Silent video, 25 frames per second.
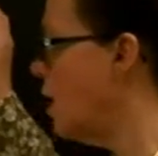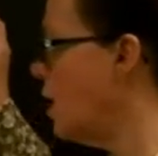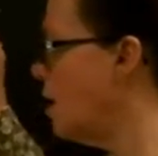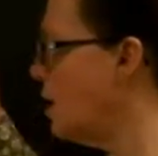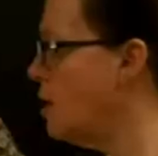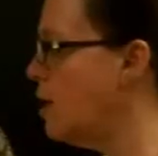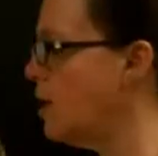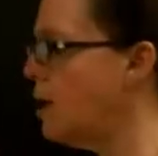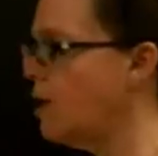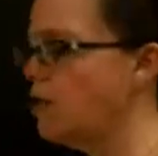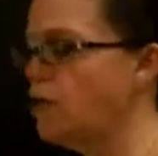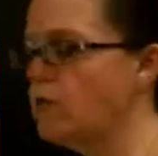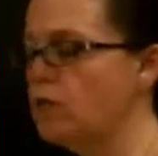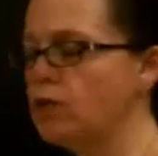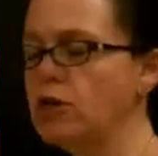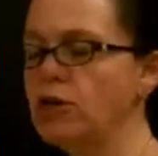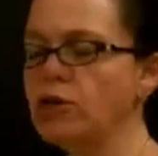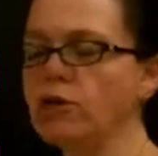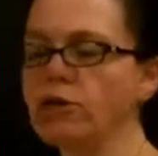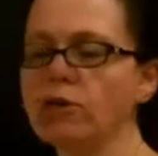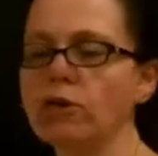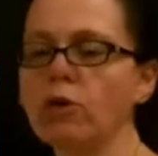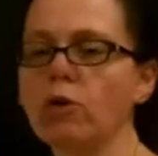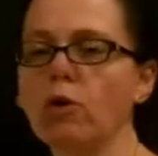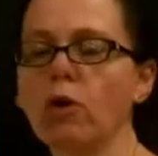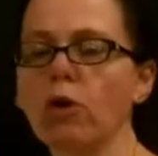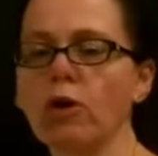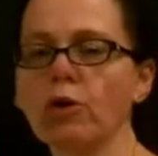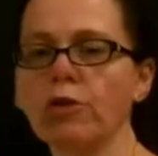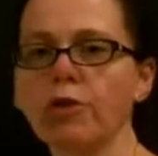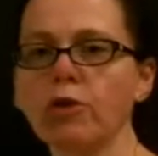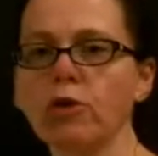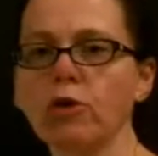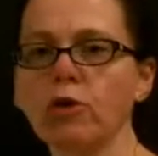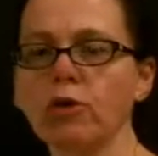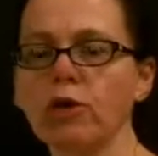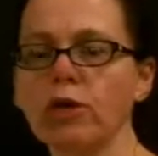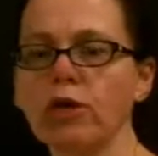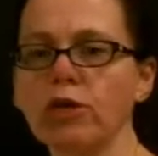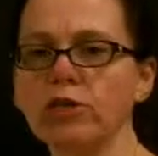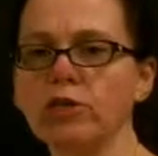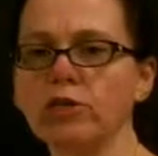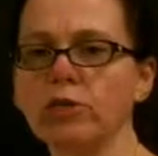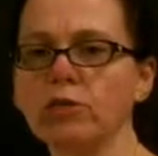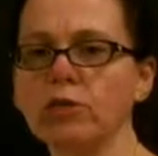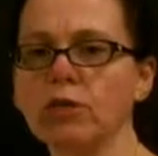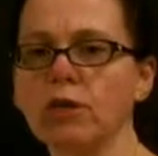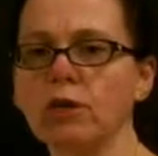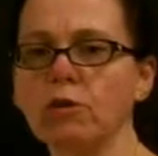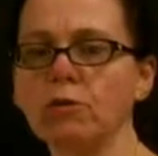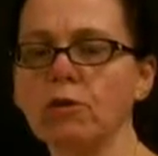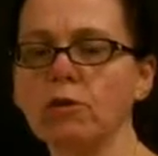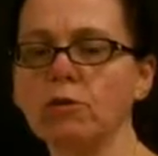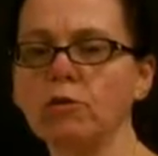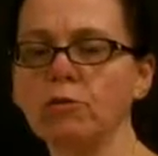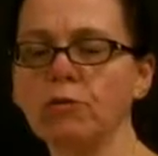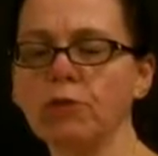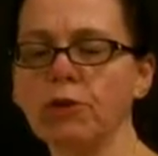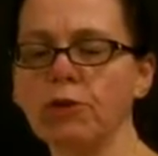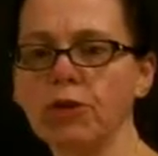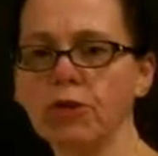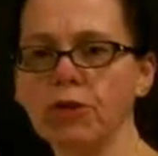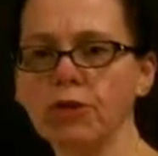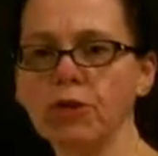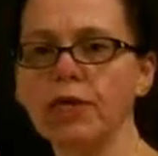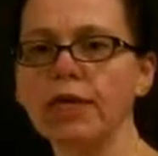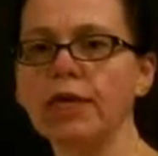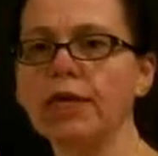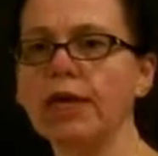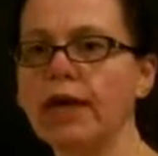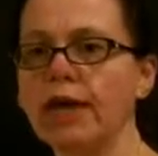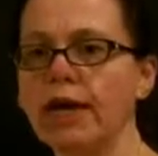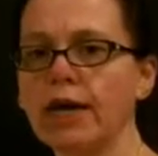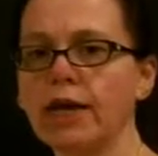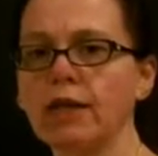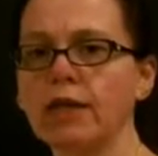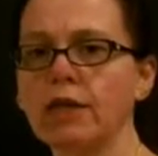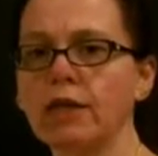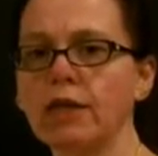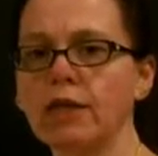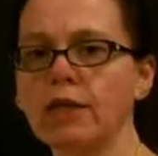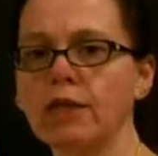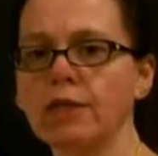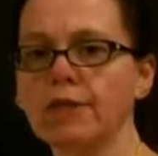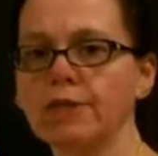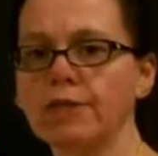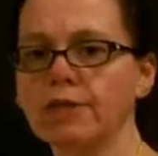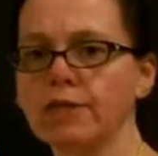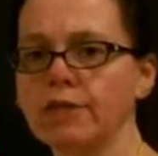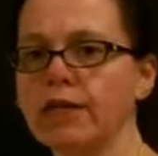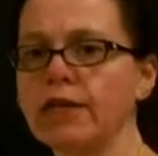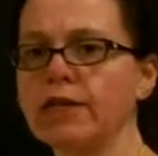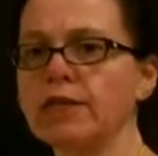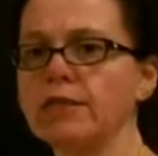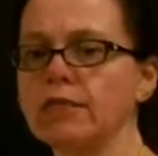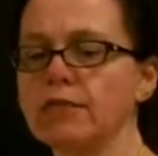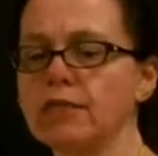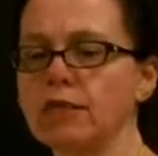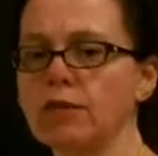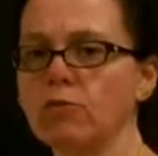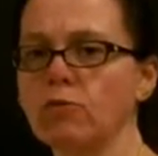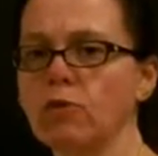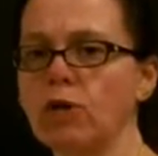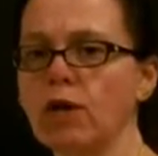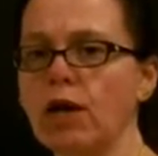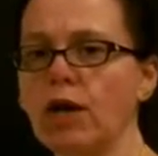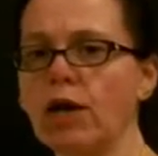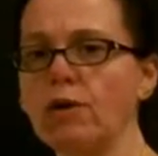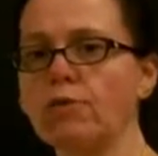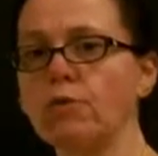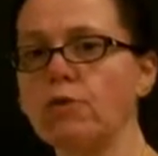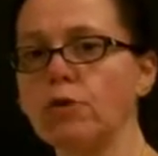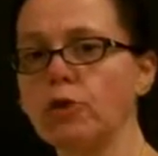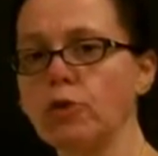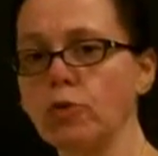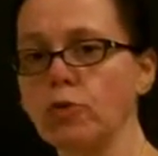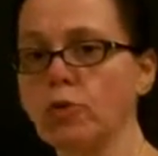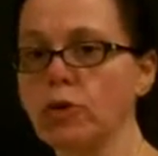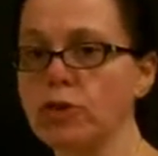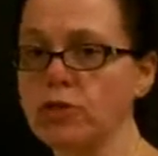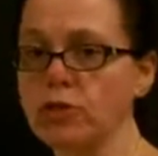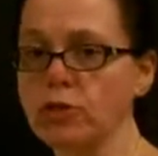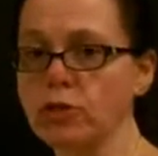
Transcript: Now, nearly all the equations that we will be looking at in this lesson will have only one